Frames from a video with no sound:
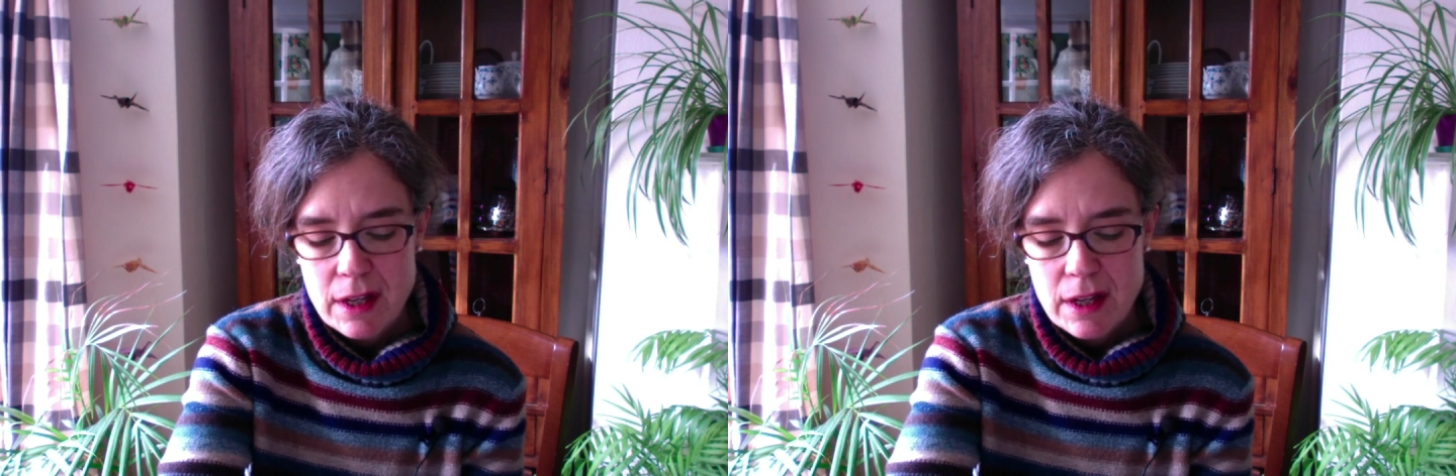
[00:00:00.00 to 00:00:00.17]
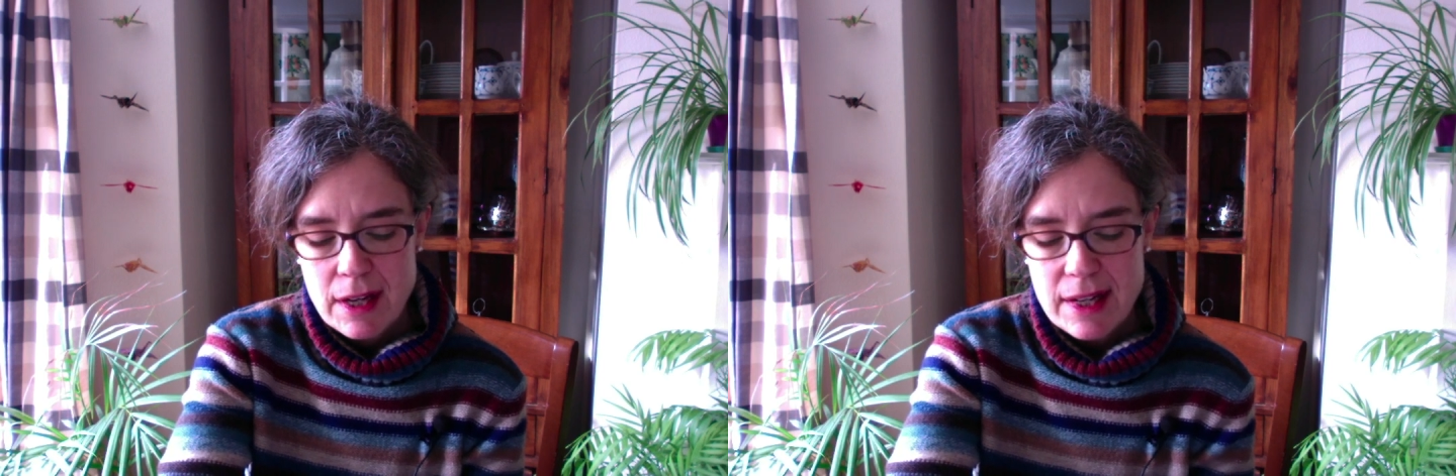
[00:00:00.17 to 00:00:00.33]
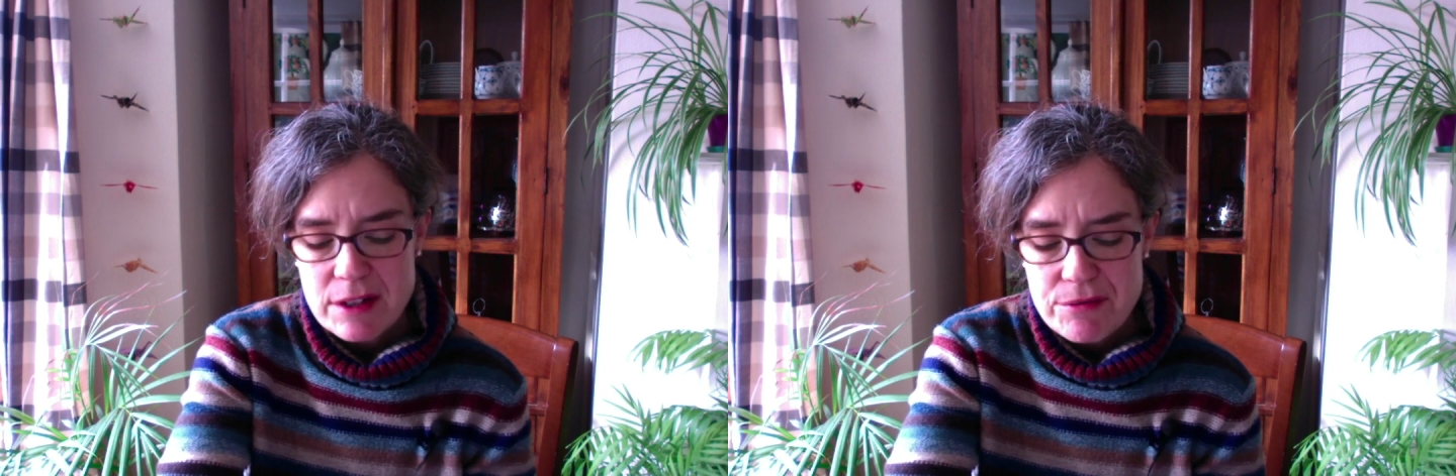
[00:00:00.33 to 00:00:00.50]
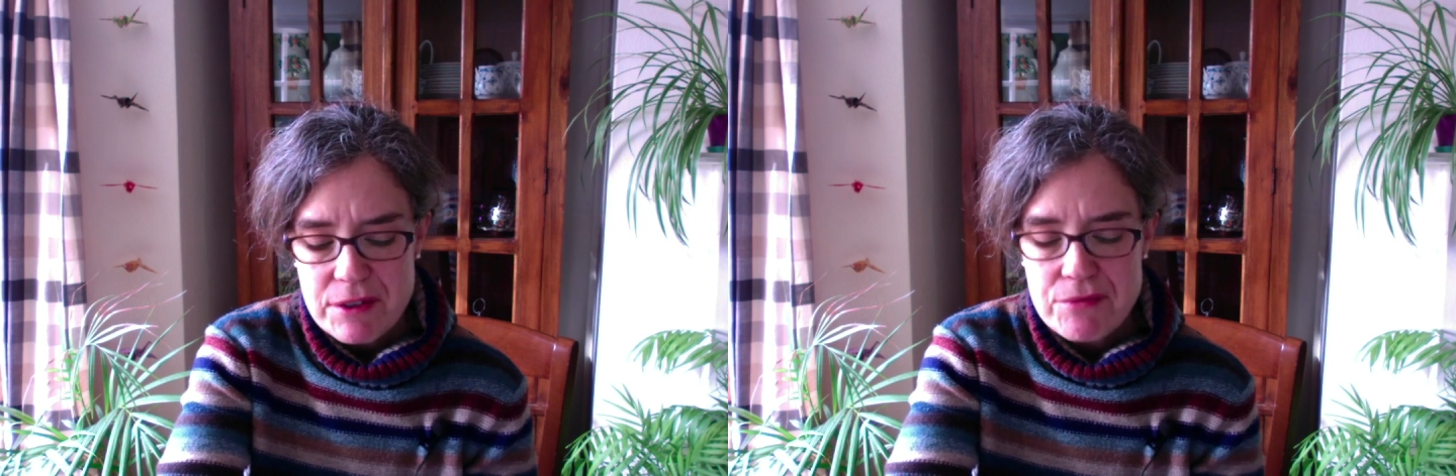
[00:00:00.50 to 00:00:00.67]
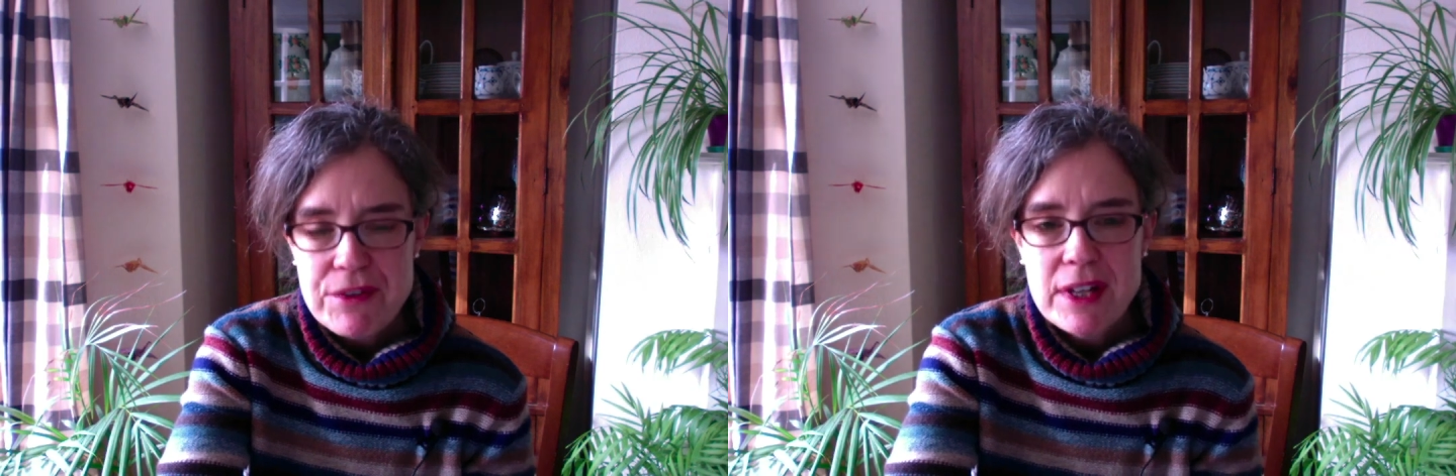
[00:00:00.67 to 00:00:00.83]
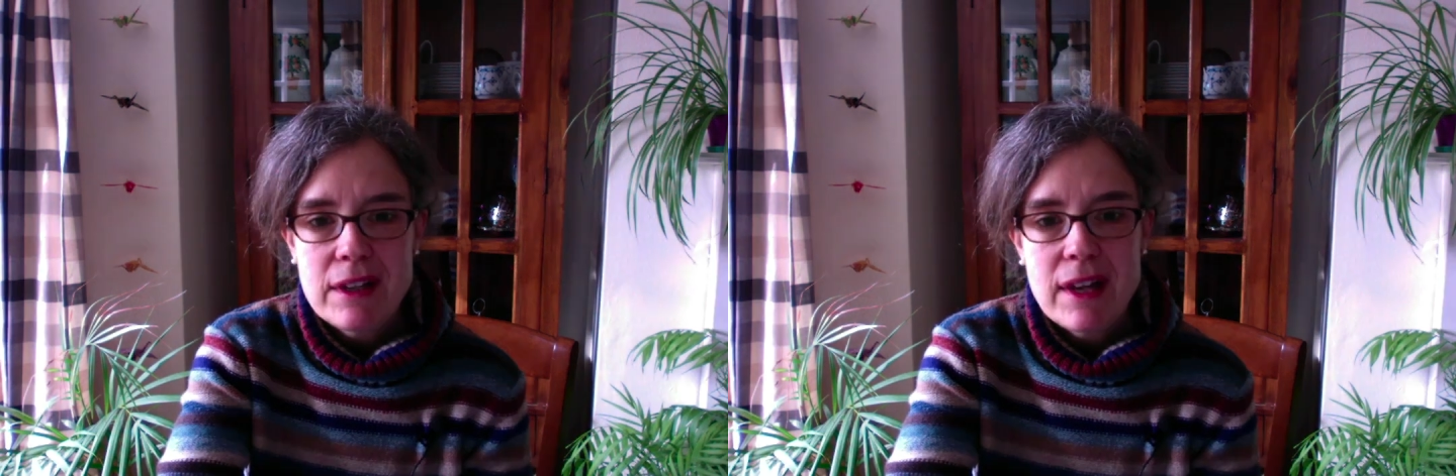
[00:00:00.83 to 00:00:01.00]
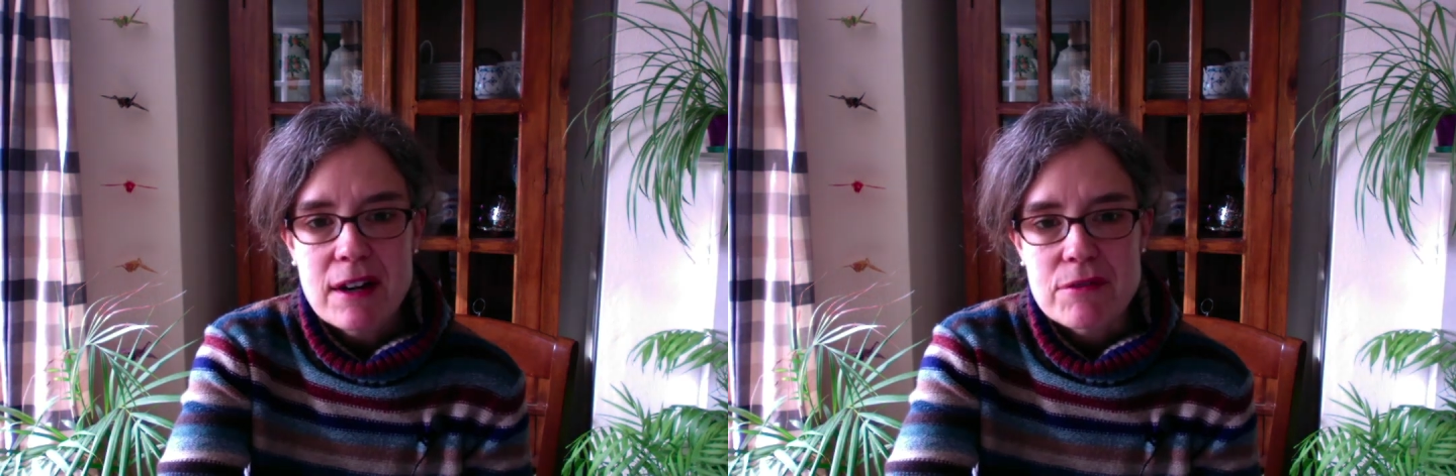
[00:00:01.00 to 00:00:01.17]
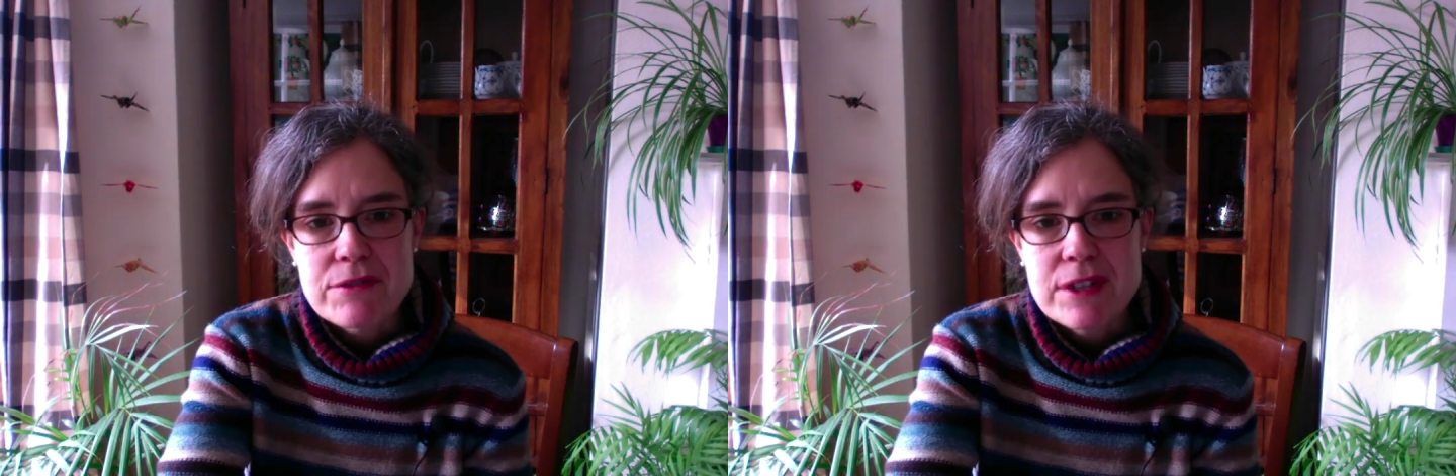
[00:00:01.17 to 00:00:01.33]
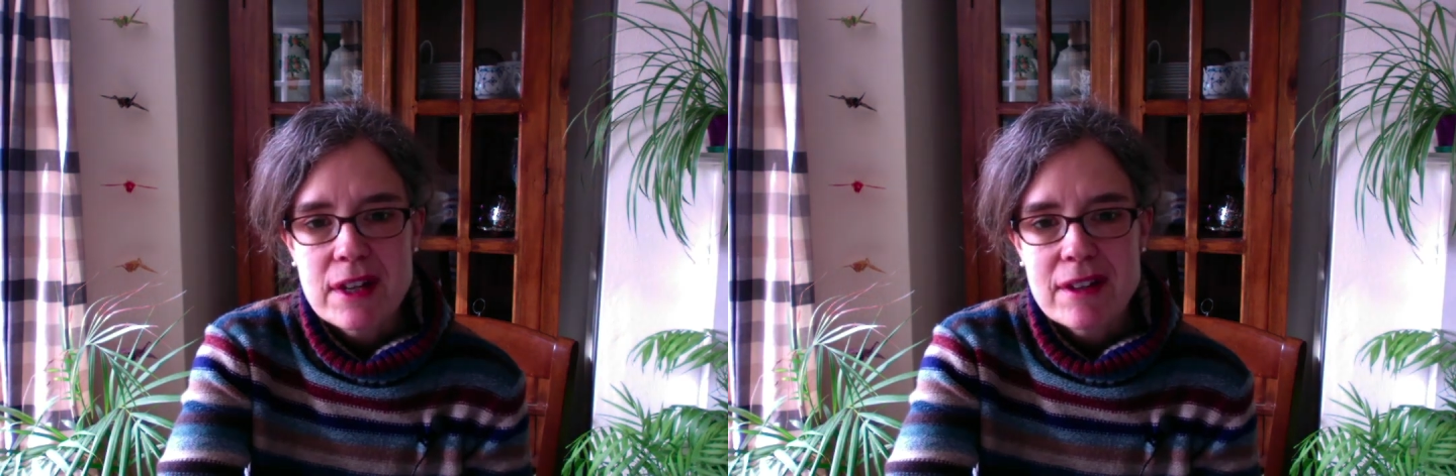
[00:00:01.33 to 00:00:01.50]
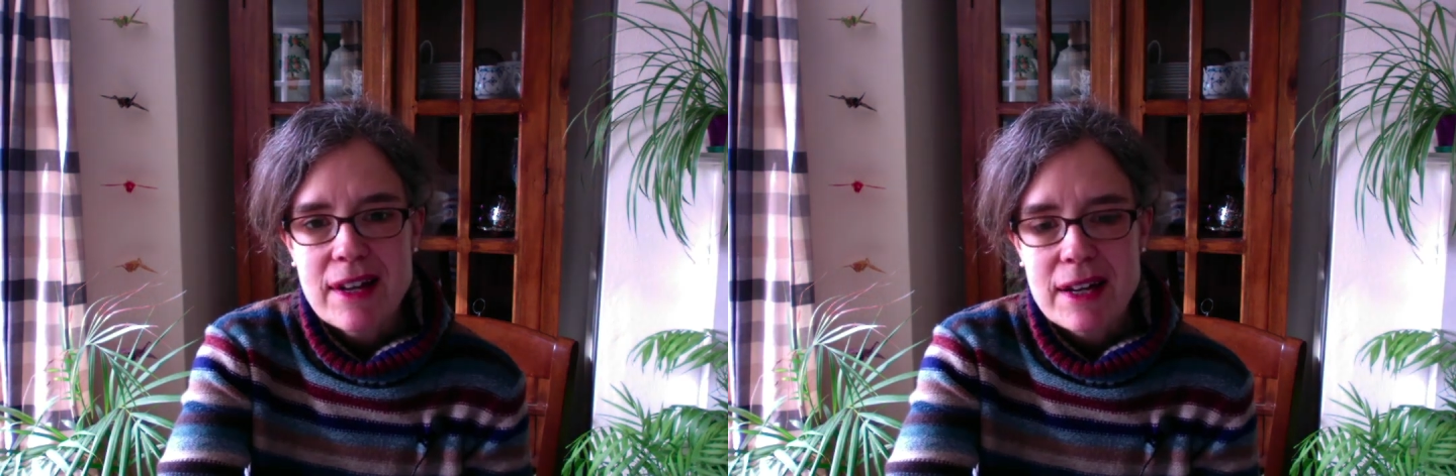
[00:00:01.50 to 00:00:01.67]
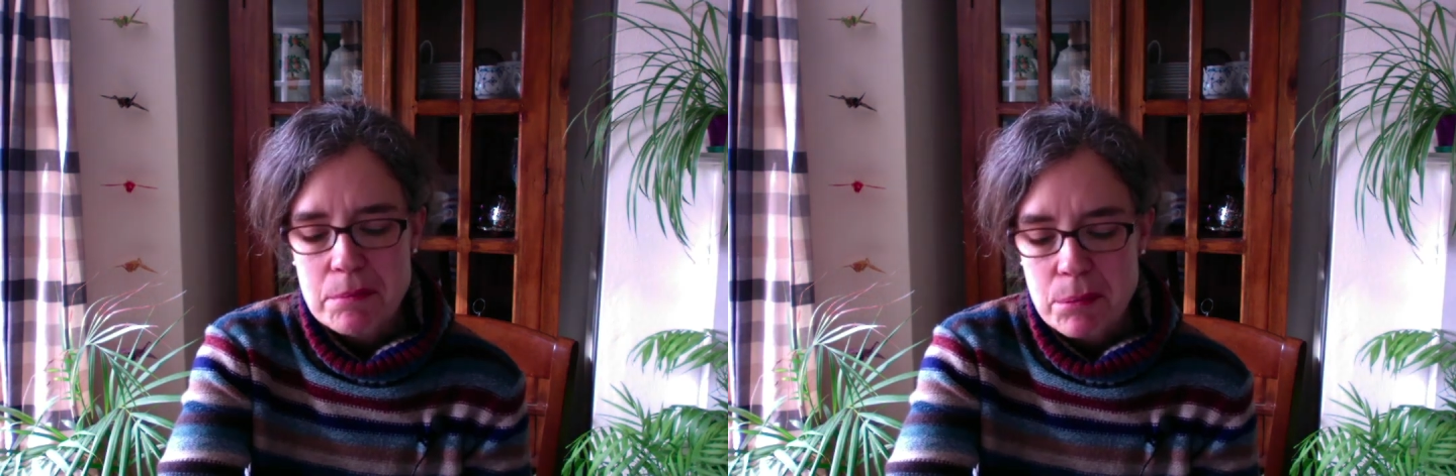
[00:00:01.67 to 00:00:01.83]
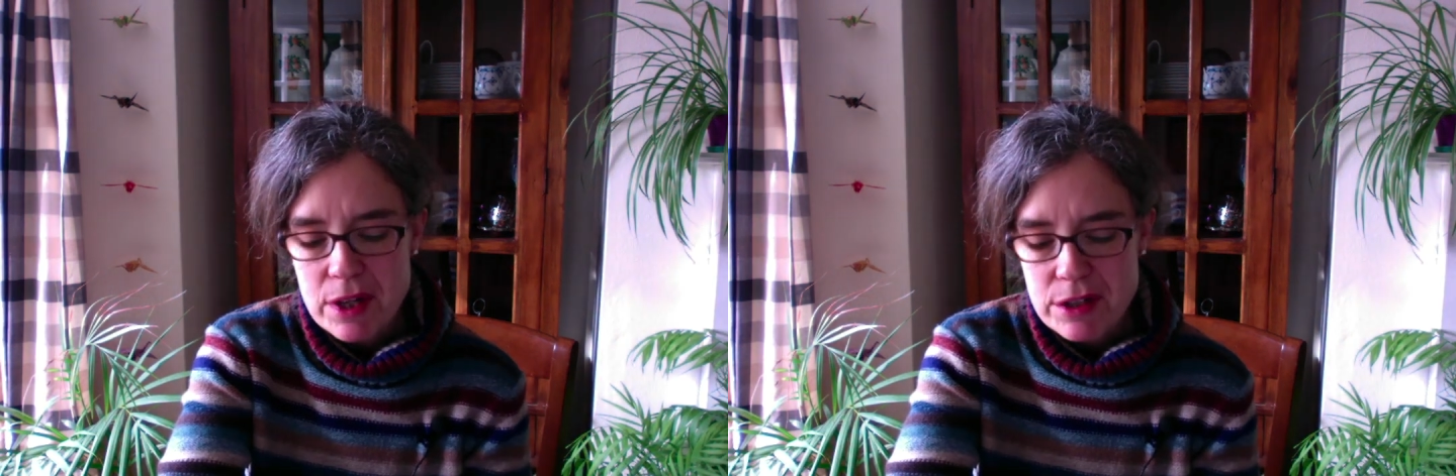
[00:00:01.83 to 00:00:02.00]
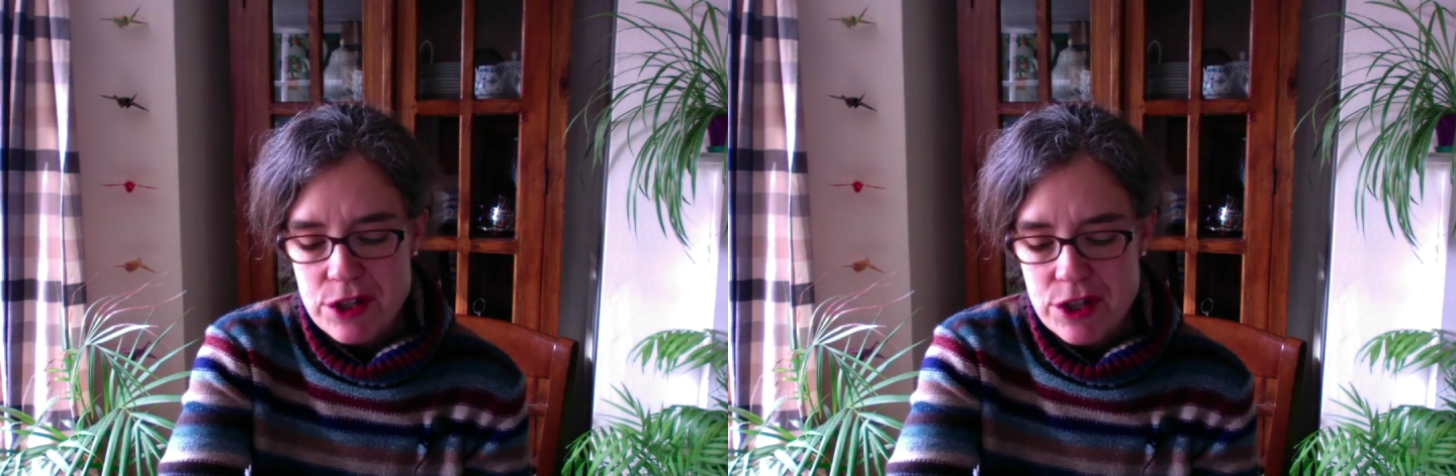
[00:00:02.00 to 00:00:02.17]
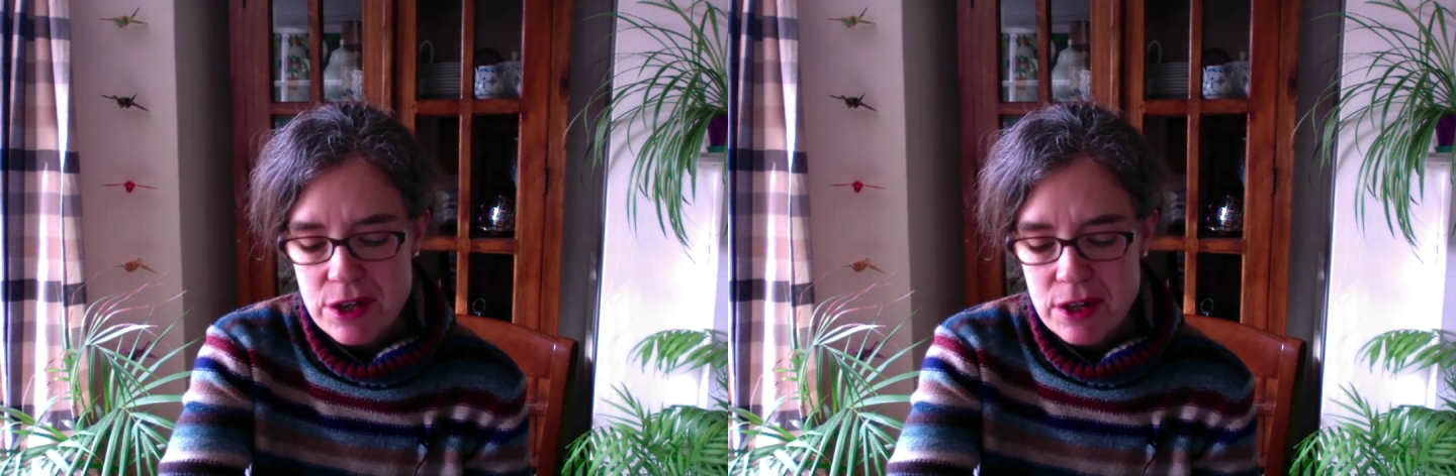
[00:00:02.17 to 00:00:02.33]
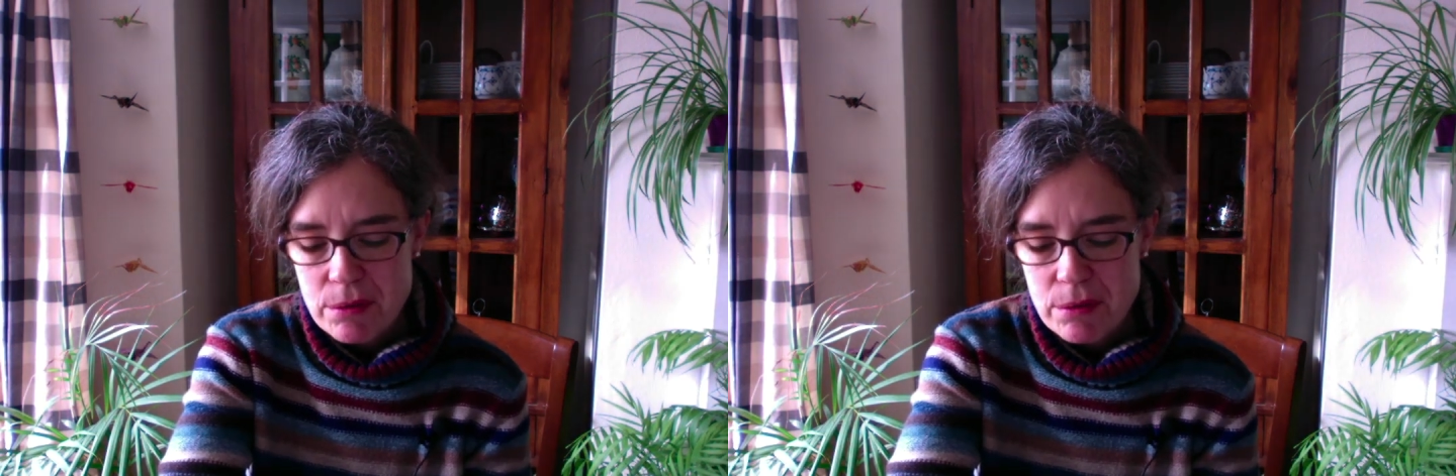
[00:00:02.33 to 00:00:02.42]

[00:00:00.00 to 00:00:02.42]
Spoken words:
And if we feel loved that much,